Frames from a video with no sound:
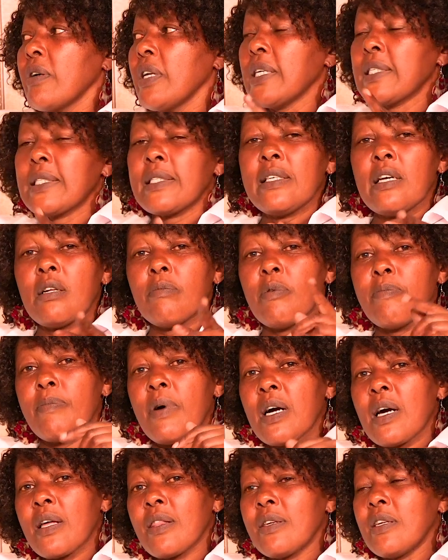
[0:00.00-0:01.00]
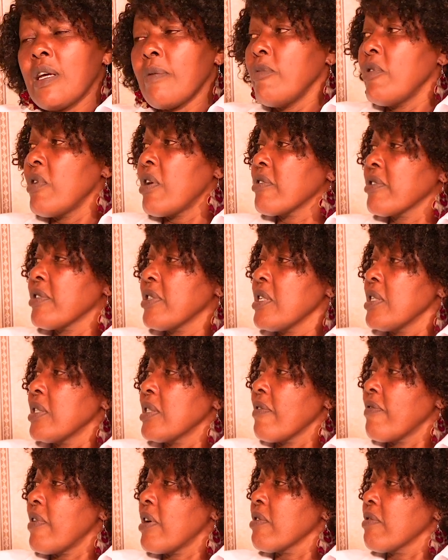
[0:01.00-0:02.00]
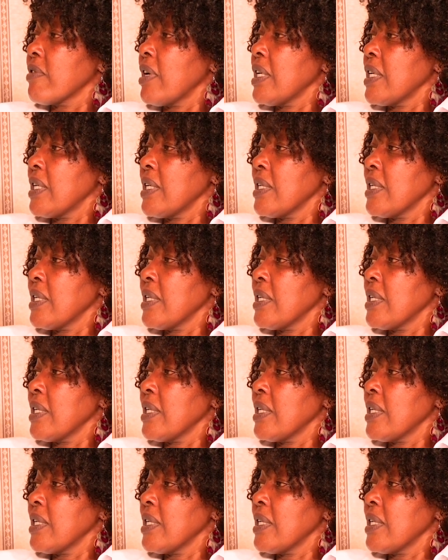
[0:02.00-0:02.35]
next year, I'll be back at the WRC Safari Rally.